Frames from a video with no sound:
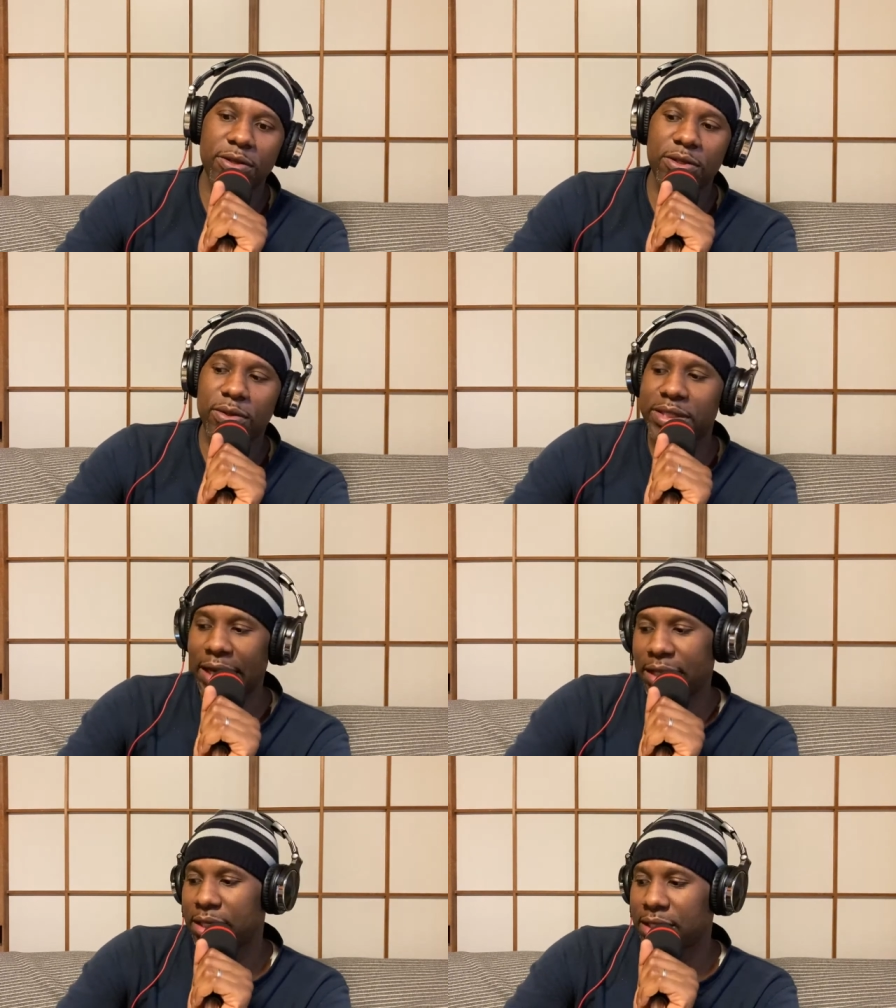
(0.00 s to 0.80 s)
So it's
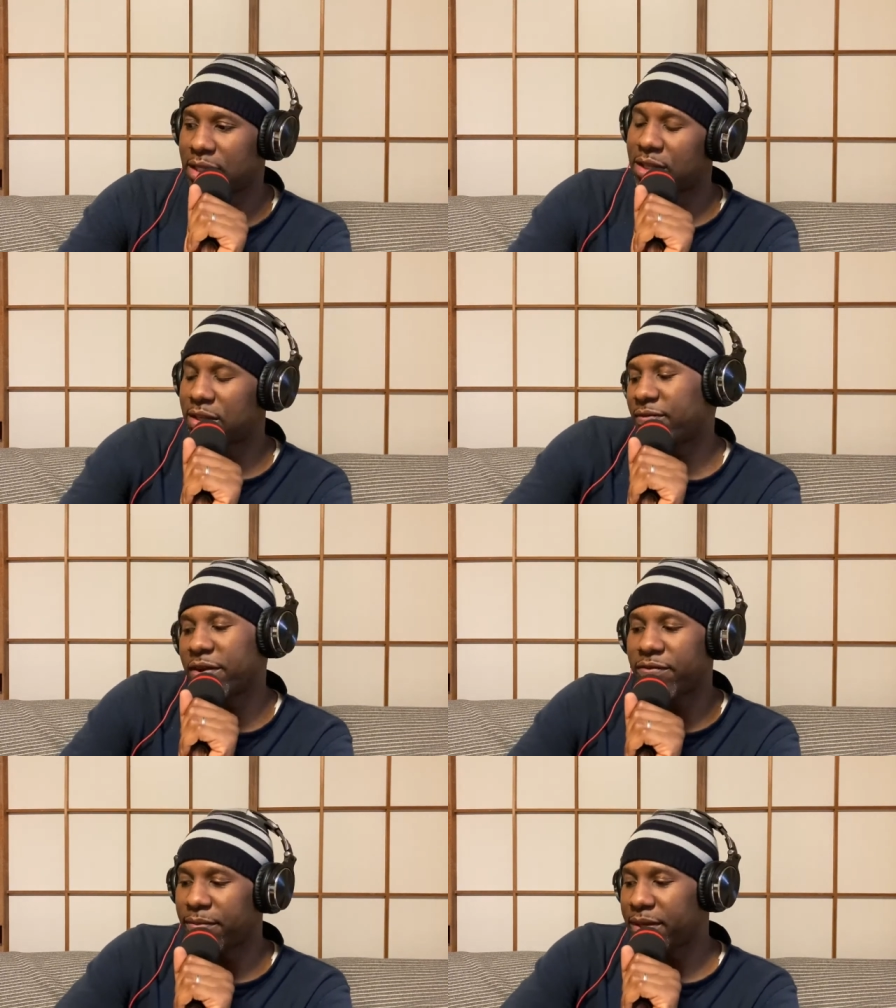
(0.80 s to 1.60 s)
kind of good. It's
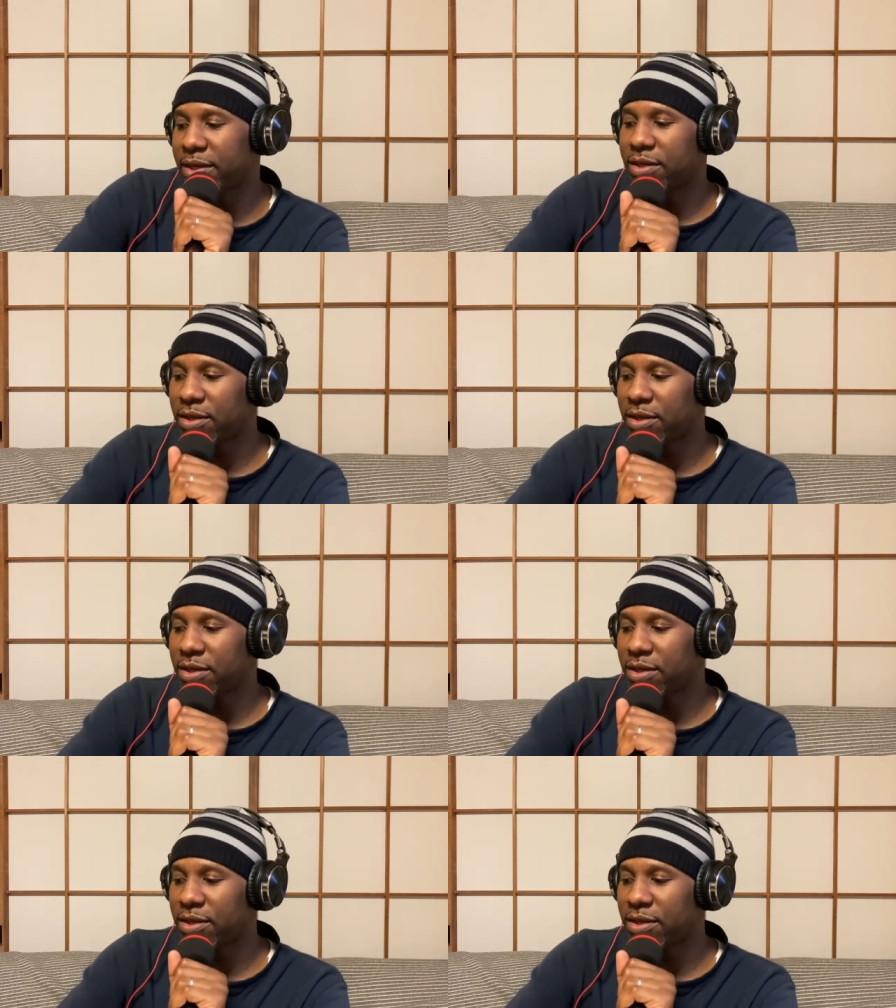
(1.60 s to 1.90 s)
fun for me.